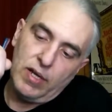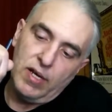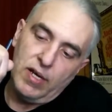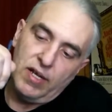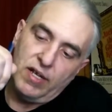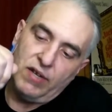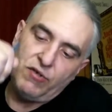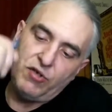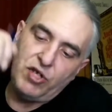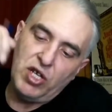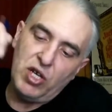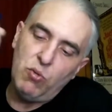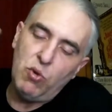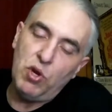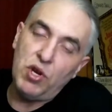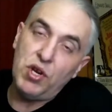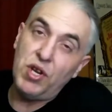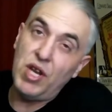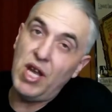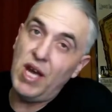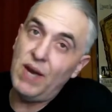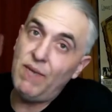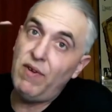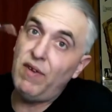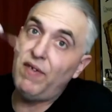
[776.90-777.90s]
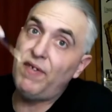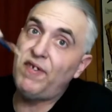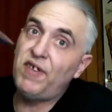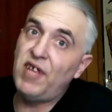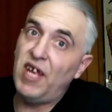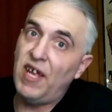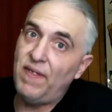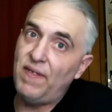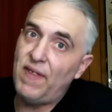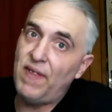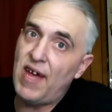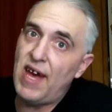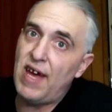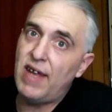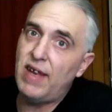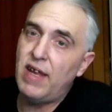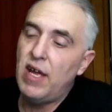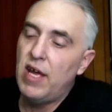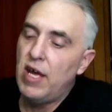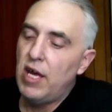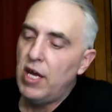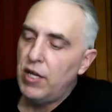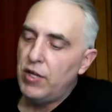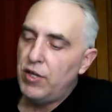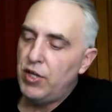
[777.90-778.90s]
Because if she would never have said that,
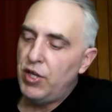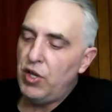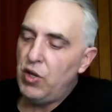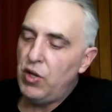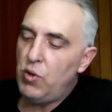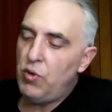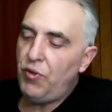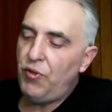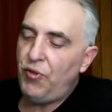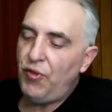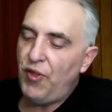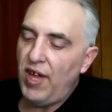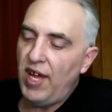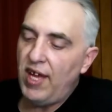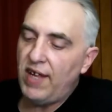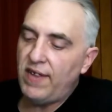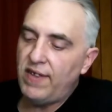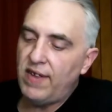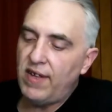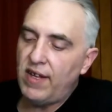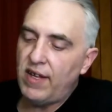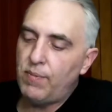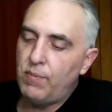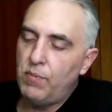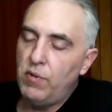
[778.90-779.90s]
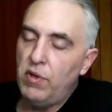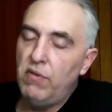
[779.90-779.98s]
do you think this